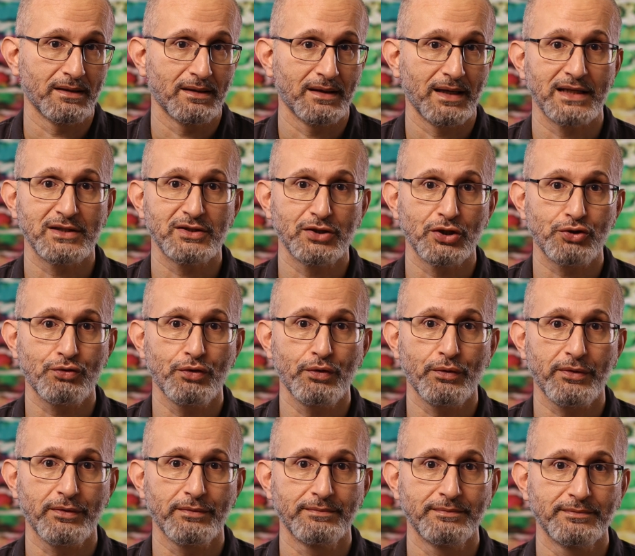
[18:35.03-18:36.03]
That's the
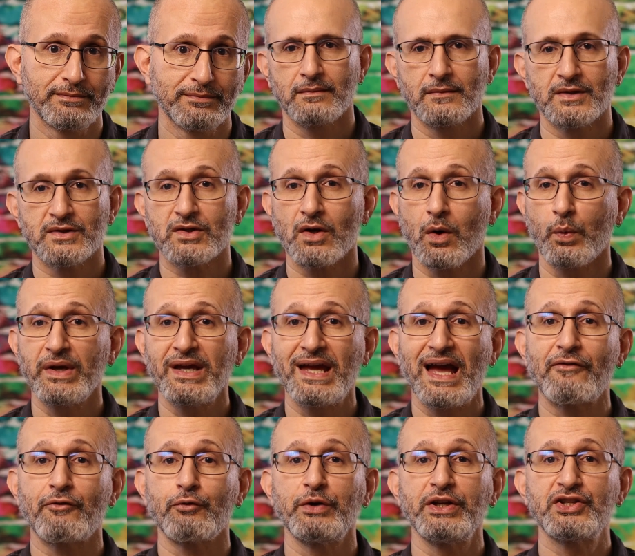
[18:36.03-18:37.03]
truth. So we
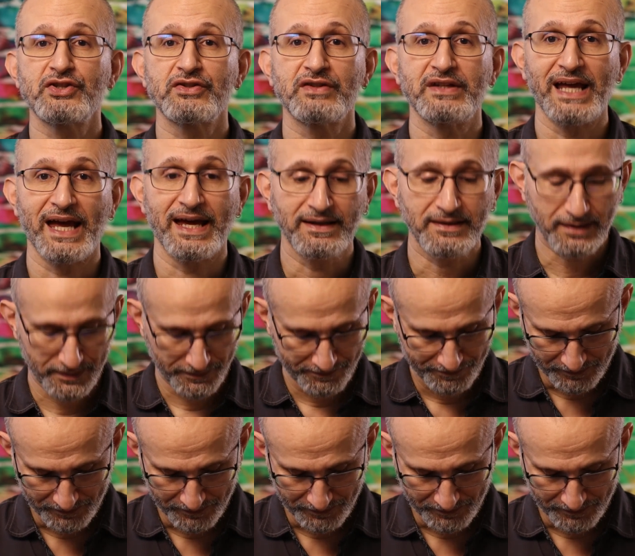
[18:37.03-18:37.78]
have reached the end.